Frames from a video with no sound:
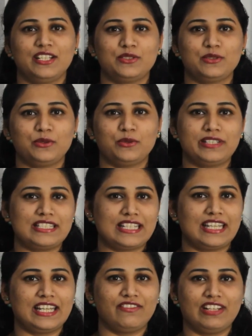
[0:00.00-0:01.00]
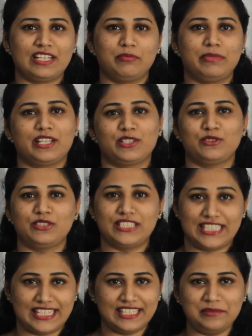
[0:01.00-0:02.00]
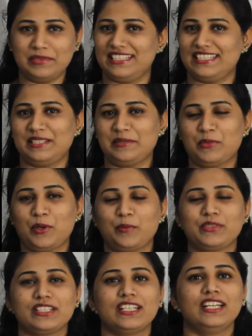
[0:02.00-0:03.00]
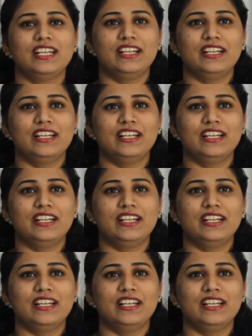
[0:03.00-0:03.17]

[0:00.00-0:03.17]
So once again, welcome back to our channel, Medicine Moms.